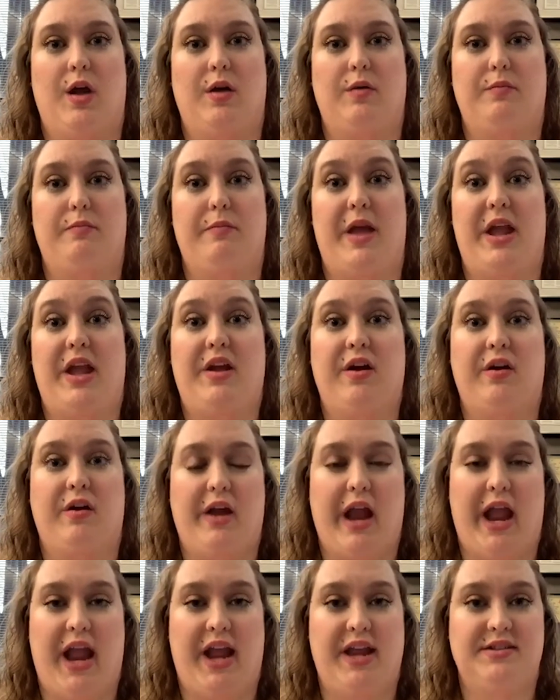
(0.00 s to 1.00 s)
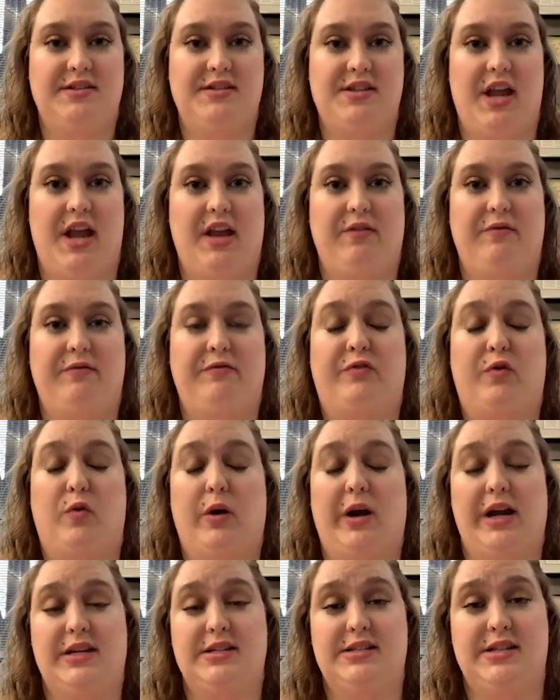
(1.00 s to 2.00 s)
make your case and for
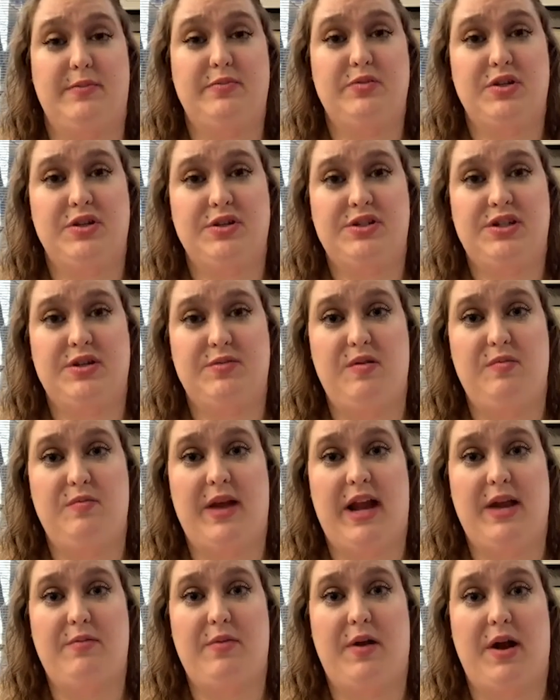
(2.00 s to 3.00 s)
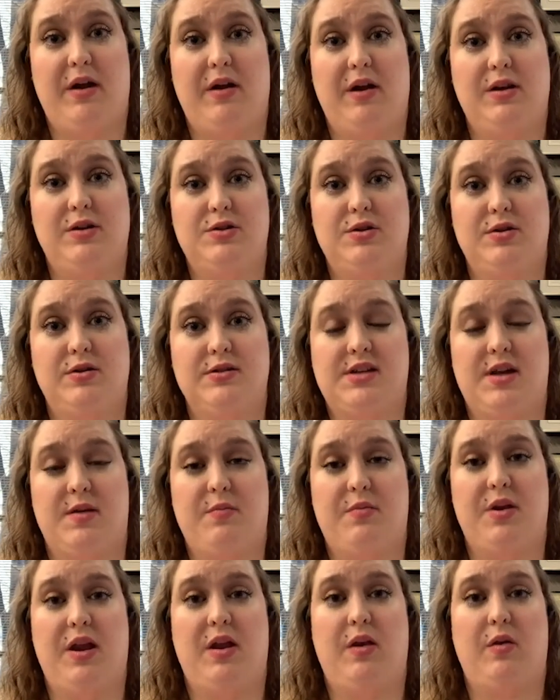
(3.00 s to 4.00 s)
exceptions to be made by your insurance
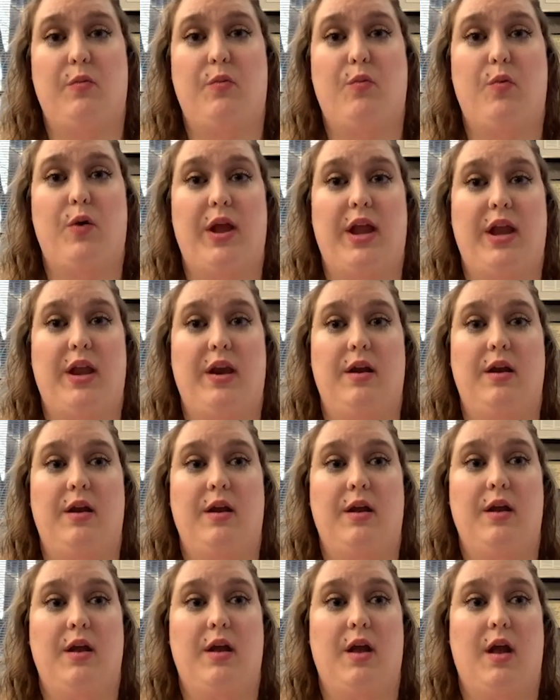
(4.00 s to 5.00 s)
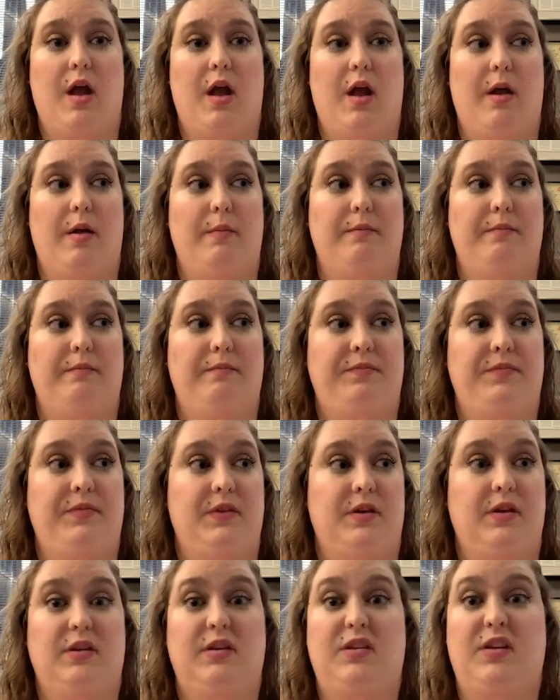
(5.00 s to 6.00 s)
company when
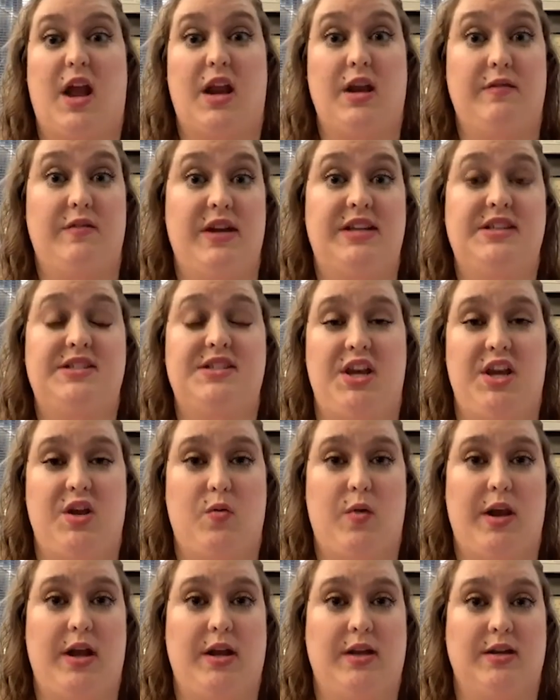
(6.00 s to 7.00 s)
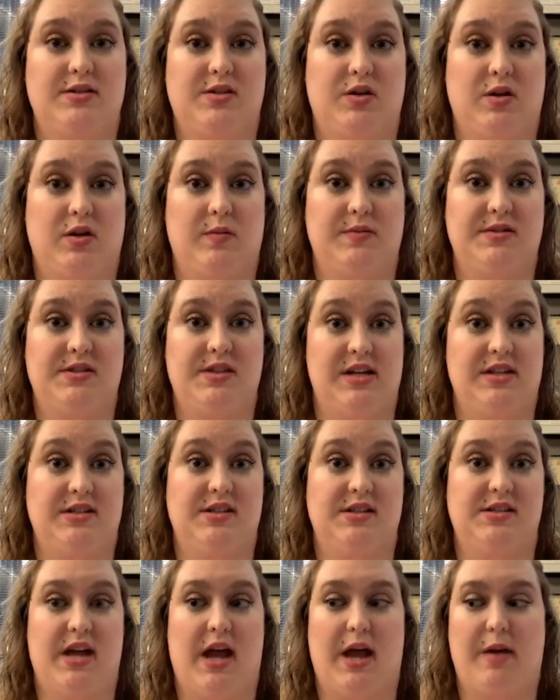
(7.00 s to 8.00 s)
kind of extenuating
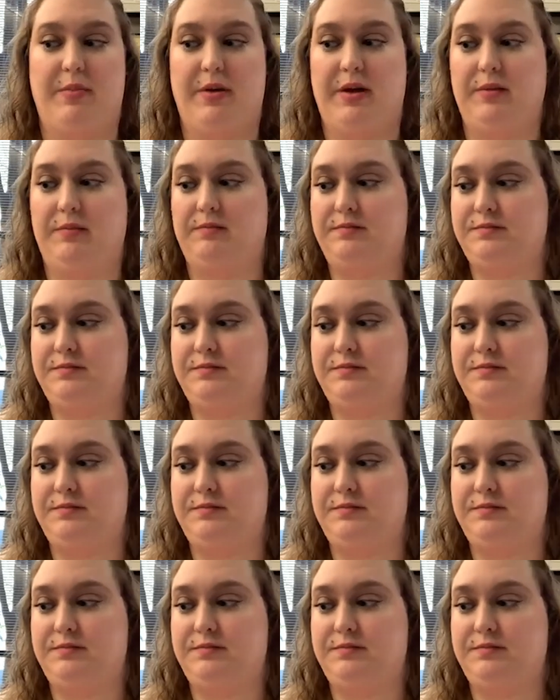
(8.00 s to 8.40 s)
circumstances happen.